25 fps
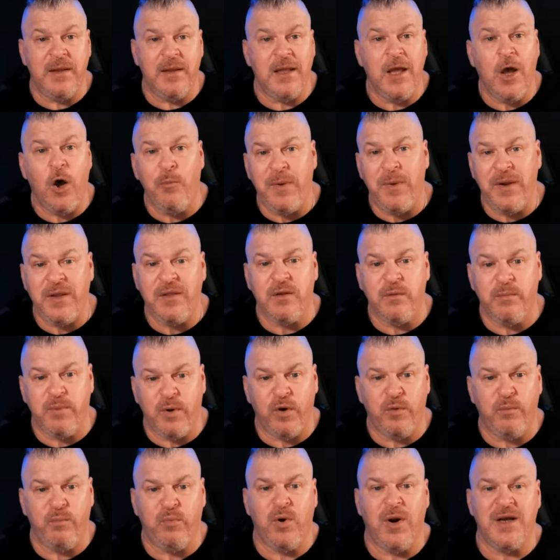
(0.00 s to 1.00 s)
helping the
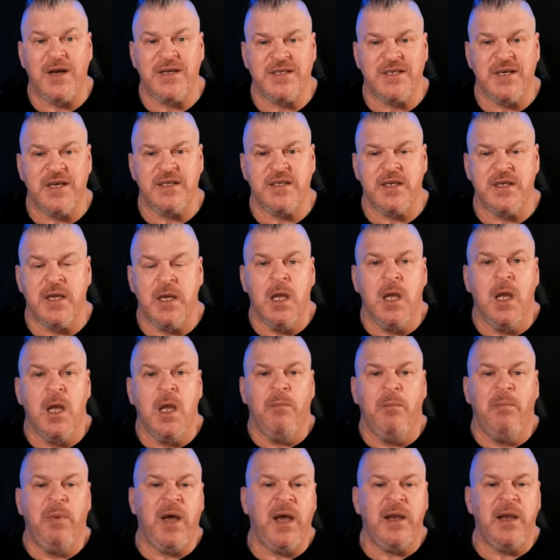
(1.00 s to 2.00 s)
burn process.
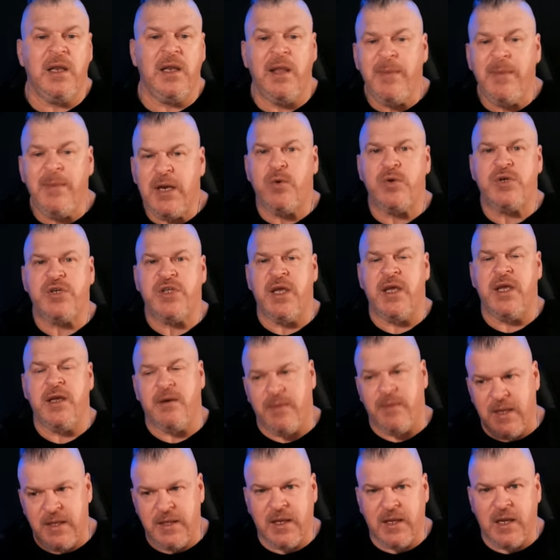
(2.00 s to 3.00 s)
But let me know what you think
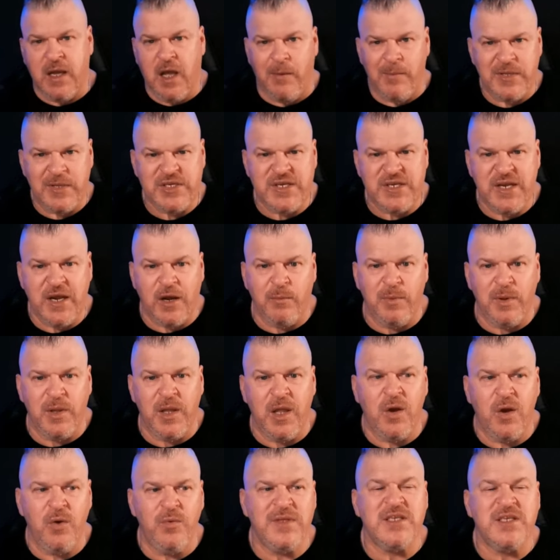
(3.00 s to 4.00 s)
in the comments down
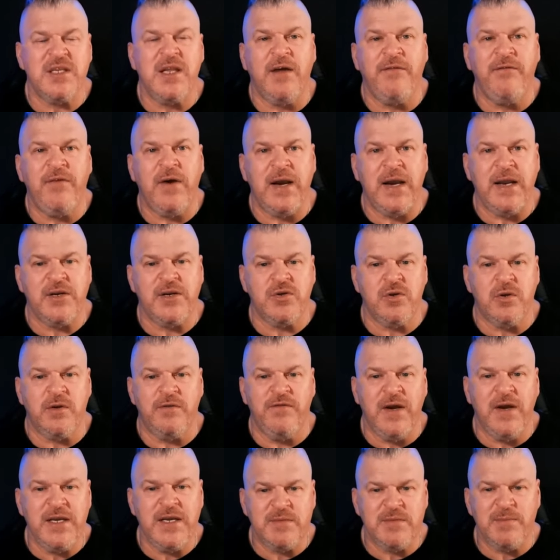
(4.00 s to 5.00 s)
below. It's not financial
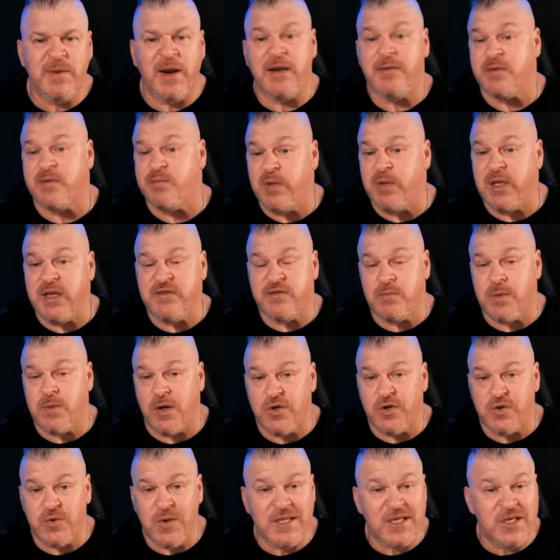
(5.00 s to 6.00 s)
advice. My name is Bleeves, and I'm
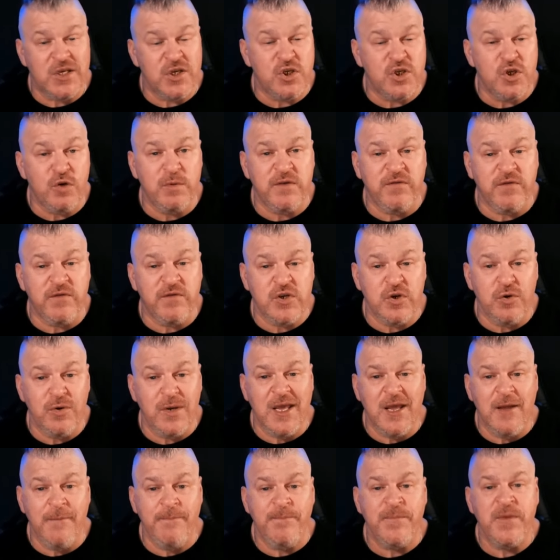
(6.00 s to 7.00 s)
always right. Thank you so much for
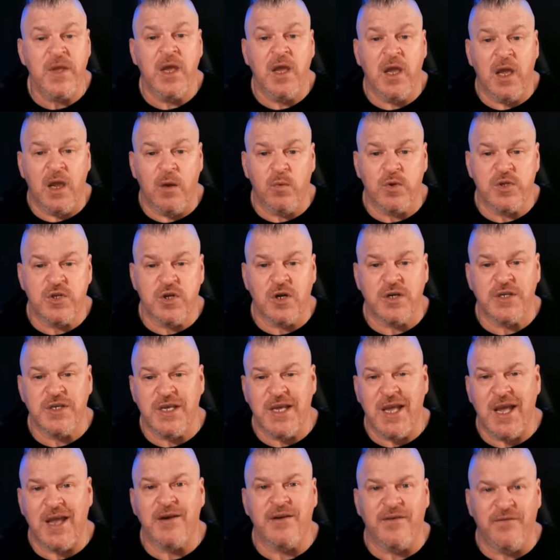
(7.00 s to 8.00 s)
tuning in, and we'll talk to you
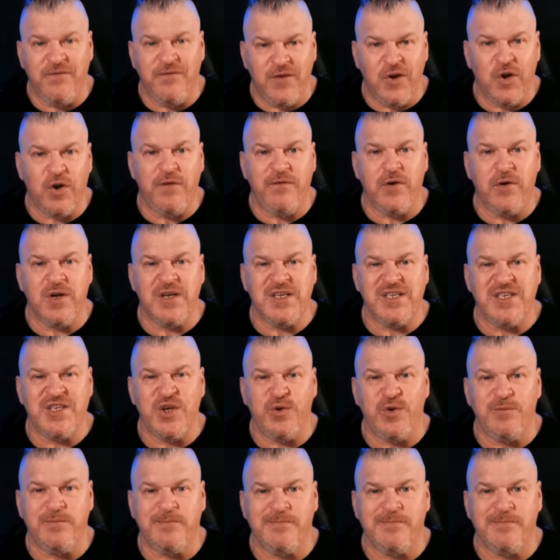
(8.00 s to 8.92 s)
again very, very soon.